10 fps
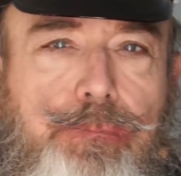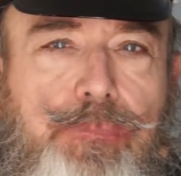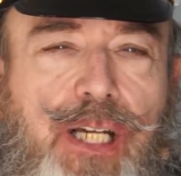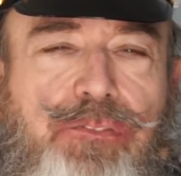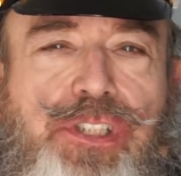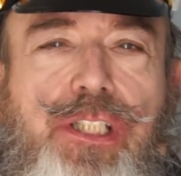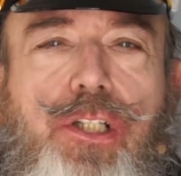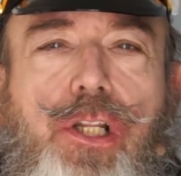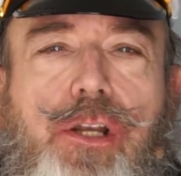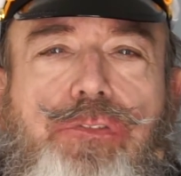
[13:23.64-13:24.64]
I've seen a
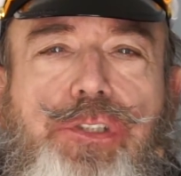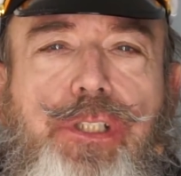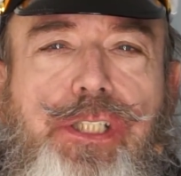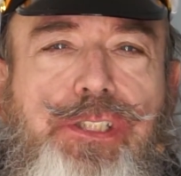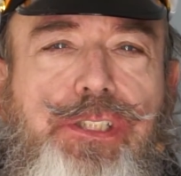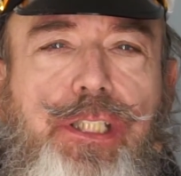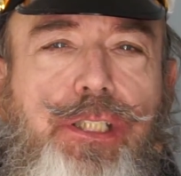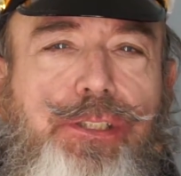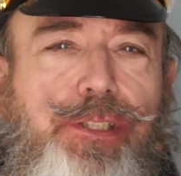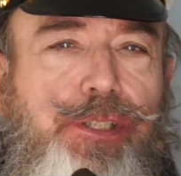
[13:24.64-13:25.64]
lot of strange
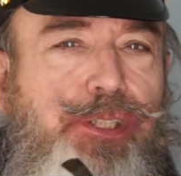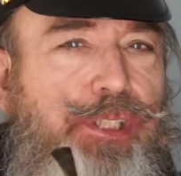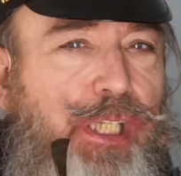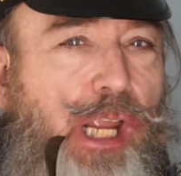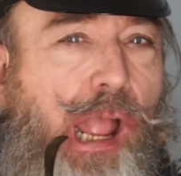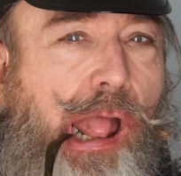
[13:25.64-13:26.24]
things in the sea.